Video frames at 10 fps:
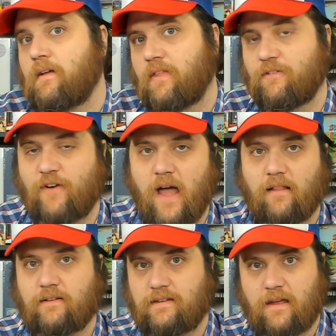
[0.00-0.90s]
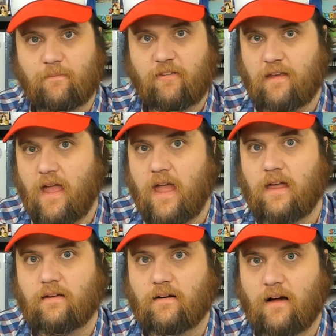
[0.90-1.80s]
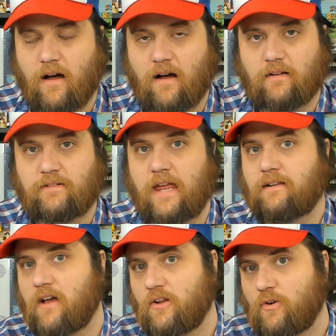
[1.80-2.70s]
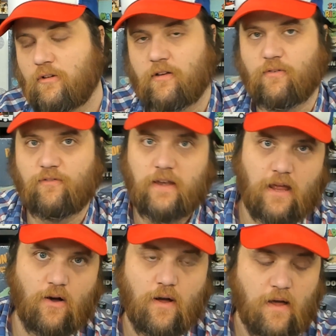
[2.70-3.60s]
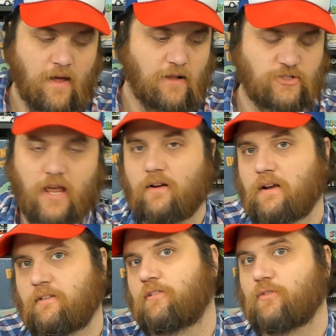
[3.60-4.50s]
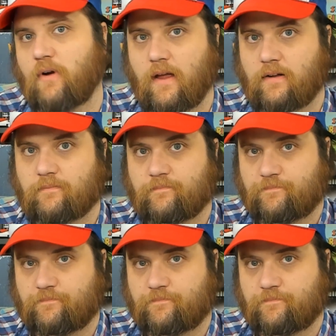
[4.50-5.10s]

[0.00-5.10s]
They file a D M C A uh, takedown notice of a video. Channel gets a strike.